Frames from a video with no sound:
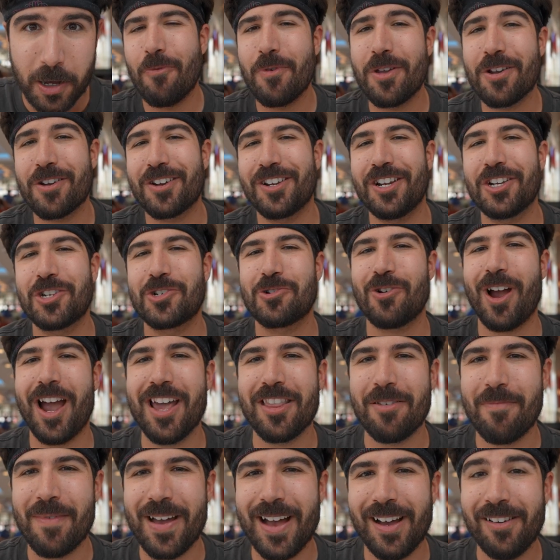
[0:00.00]
We are gonna try
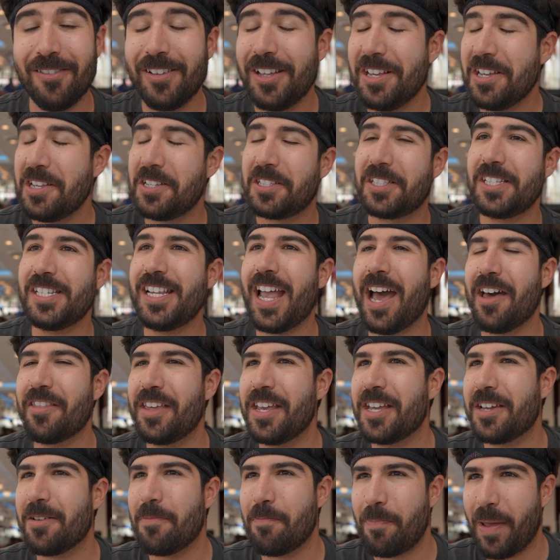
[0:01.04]
them out, see how they
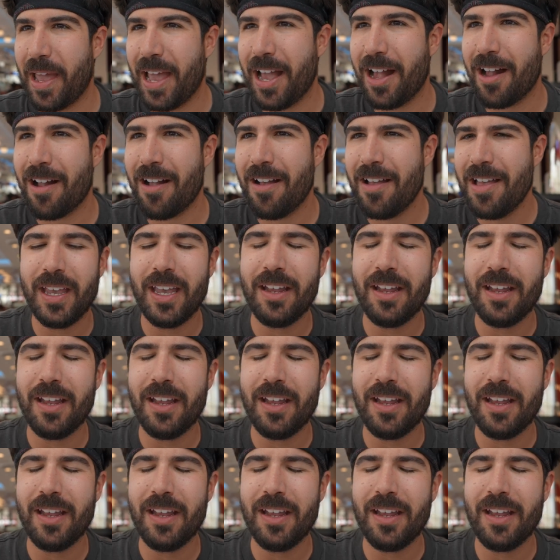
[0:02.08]
compare,